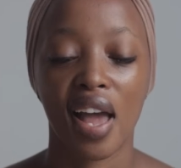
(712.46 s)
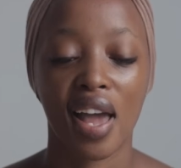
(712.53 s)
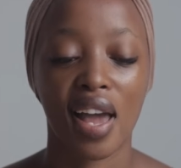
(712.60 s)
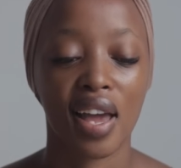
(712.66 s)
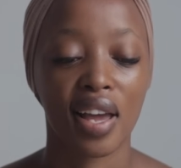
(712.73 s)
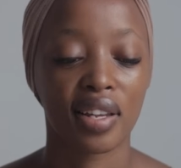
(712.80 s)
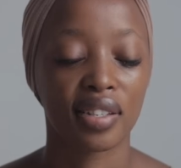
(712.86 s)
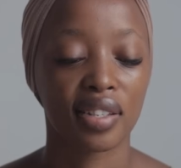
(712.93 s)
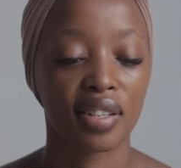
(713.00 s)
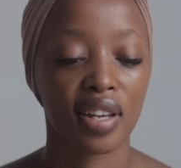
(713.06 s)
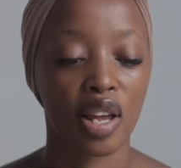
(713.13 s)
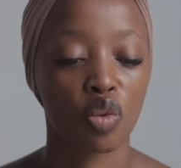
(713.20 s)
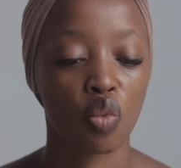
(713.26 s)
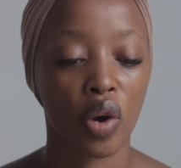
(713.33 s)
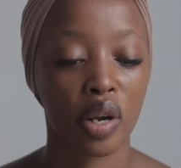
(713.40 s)
And
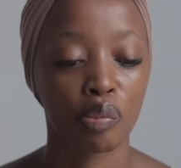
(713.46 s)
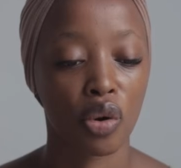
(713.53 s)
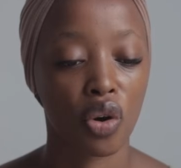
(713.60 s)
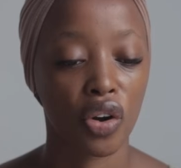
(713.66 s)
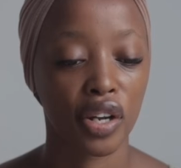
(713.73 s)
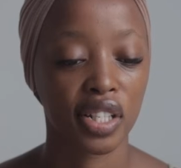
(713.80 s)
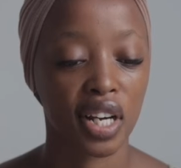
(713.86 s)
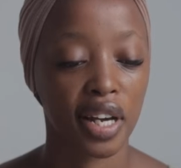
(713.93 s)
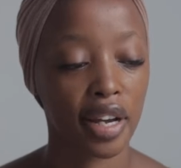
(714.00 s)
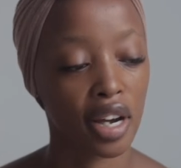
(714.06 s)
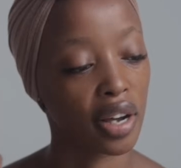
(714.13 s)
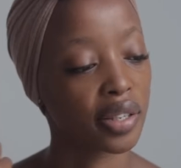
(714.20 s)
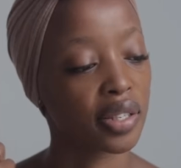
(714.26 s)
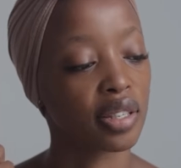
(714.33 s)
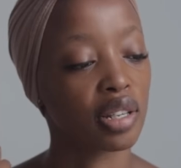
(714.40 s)
at one point I
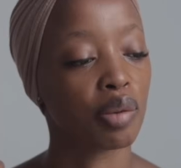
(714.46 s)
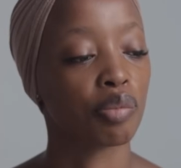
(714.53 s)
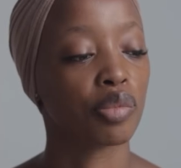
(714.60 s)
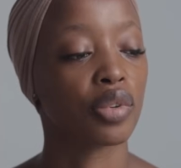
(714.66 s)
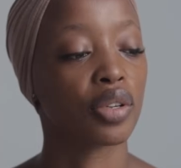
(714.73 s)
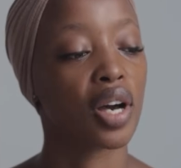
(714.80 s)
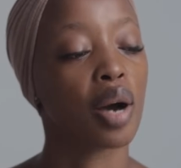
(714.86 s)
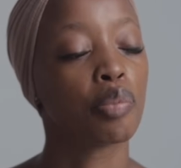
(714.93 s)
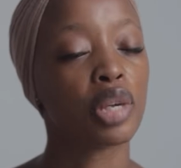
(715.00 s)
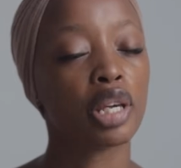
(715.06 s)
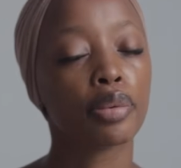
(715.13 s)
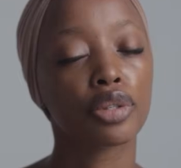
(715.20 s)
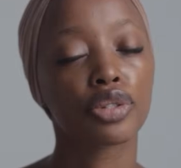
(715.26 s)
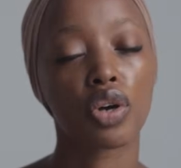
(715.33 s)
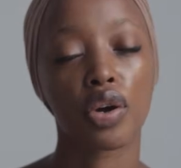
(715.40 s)
asked him, are
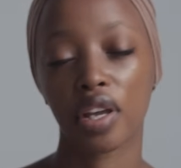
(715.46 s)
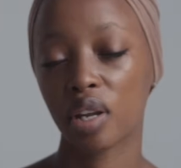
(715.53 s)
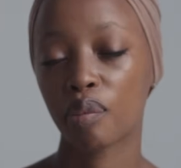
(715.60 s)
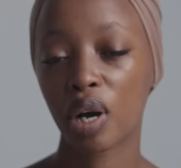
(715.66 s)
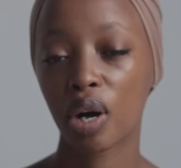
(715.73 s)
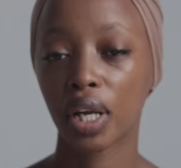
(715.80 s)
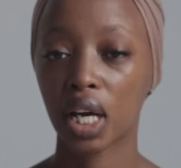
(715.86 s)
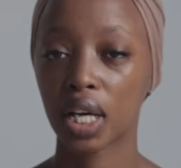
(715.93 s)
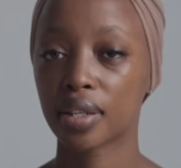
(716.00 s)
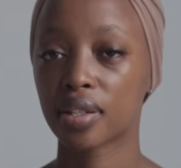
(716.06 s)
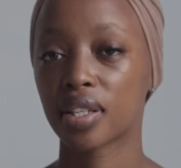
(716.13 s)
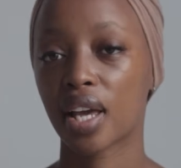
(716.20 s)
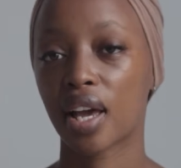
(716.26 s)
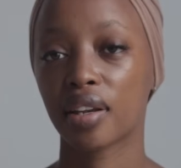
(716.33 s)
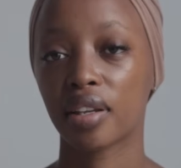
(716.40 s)
people talking about
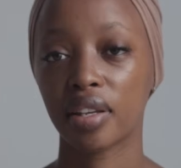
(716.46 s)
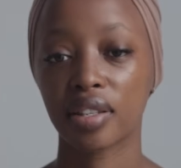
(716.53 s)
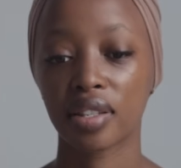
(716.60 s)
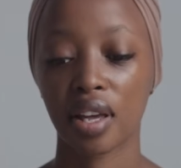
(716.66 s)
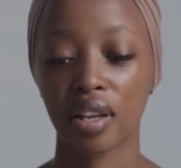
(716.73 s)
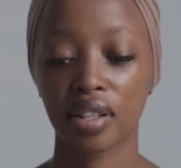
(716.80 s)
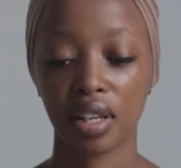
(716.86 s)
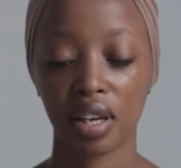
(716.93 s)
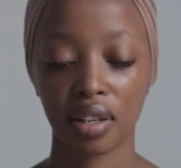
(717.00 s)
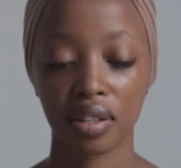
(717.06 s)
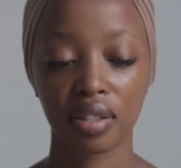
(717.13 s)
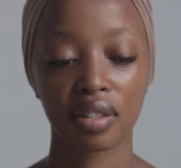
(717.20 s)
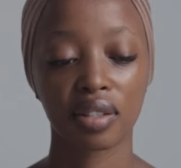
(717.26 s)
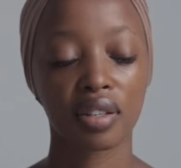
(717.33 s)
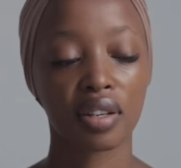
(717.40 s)
us? And he said,
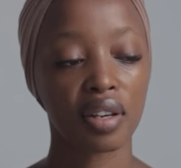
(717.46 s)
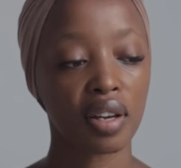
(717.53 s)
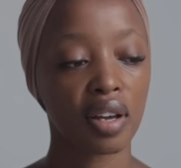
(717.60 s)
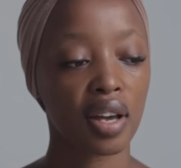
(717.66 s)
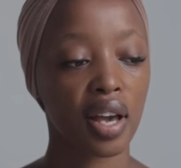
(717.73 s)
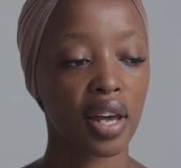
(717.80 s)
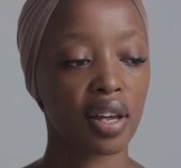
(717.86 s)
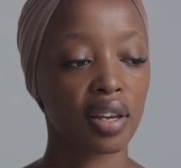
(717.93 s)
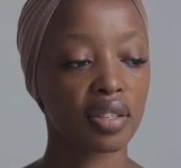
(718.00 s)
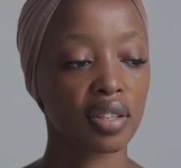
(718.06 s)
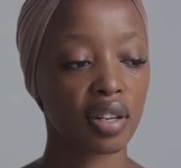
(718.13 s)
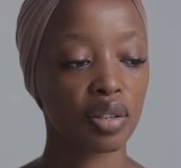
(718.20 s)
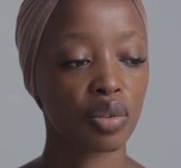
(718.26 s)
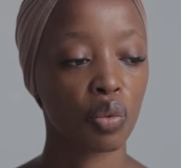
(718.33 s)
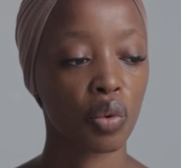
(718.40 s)
yes. And I
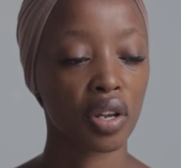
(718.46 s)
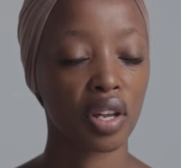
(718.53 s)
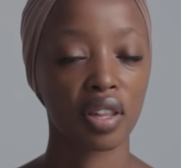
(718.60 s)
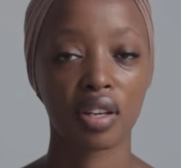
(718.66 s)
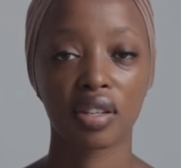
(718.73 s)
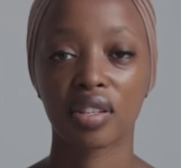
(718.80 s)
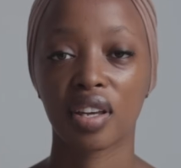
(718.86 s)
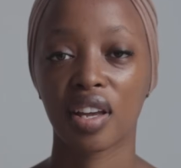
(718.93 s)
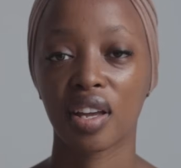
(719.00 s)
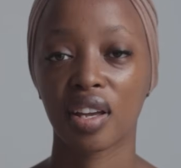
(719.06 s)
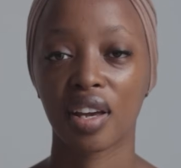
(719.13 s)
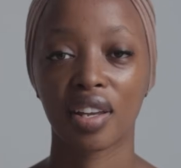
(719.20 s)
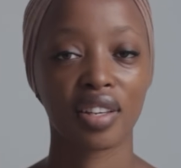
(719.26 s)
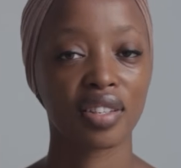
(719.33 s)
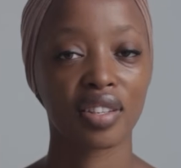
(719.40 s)
said, what are they
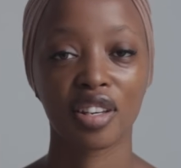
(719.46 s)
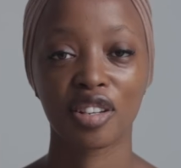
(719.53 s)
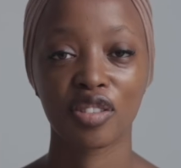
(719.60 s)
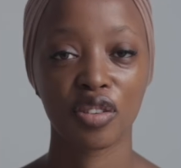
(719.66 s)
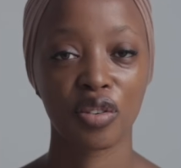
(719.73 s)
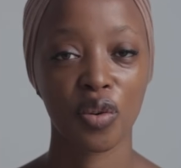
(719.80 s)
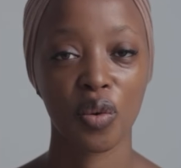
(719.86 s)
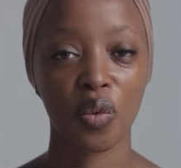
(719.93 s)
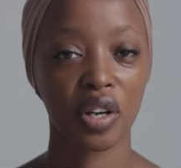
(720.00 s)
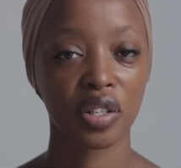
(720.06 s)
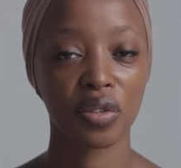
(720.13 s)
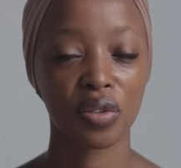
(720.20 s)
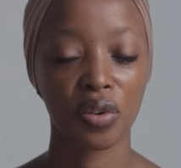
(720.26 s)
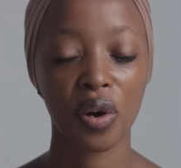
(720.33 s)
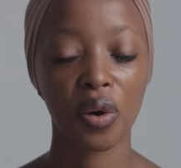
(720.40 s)
saying? And he said, you don't want
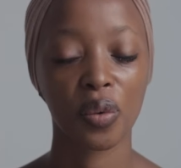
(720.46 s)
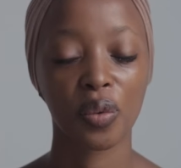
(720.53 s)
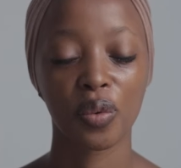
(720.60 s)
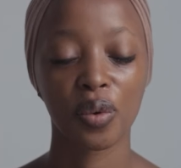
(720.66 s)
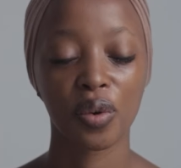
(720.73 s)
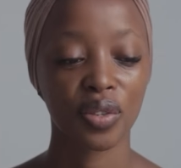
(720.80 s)
to know.